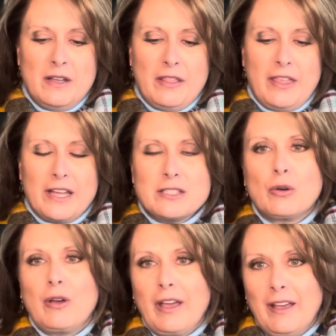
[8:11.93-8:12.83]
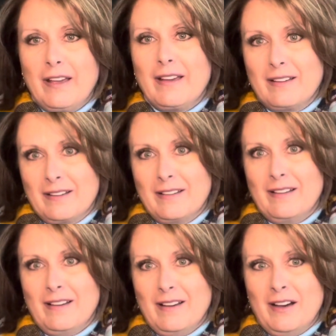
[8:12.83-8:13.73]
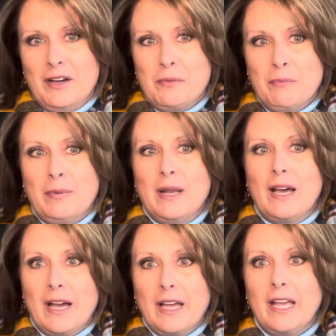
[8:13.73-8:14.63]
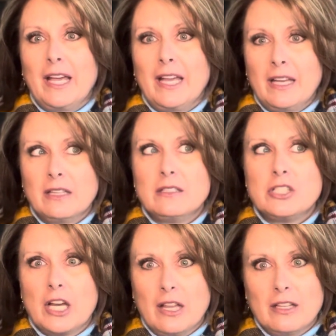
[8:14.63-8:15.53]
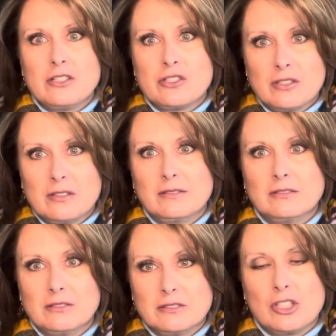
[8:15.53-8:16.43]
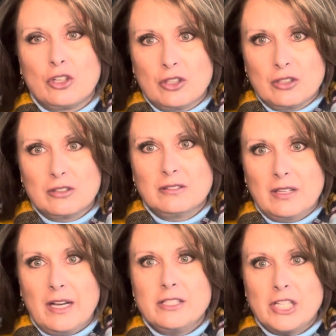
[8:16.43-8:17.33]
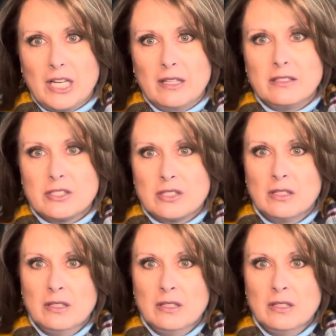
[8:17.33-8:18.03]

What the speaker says: that's okay. But I challenged her. I challenged